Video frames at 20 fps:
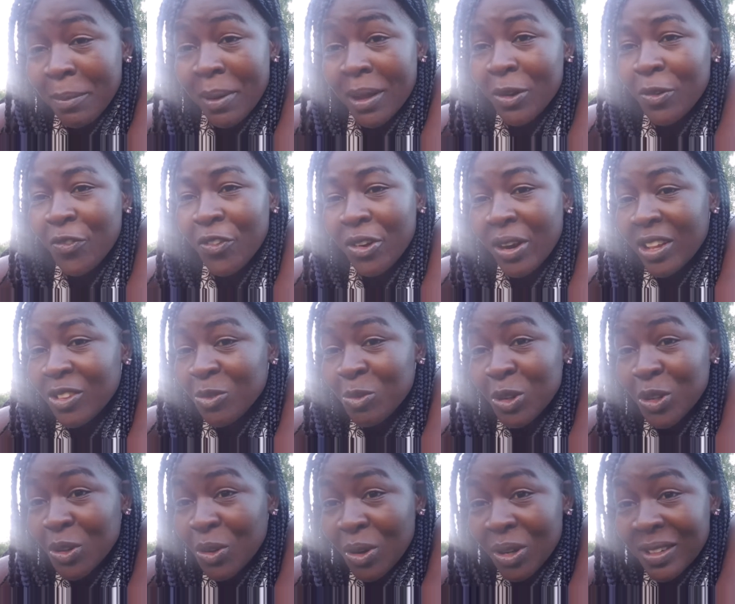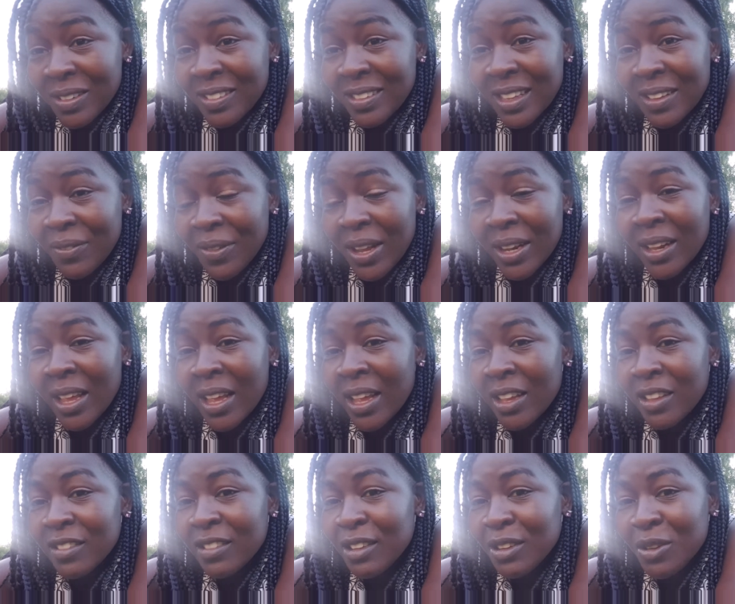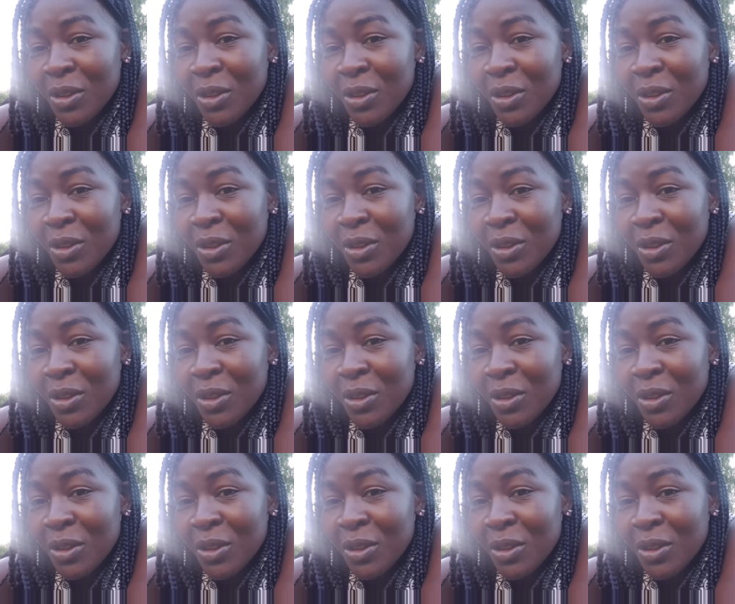But for us, we don't even see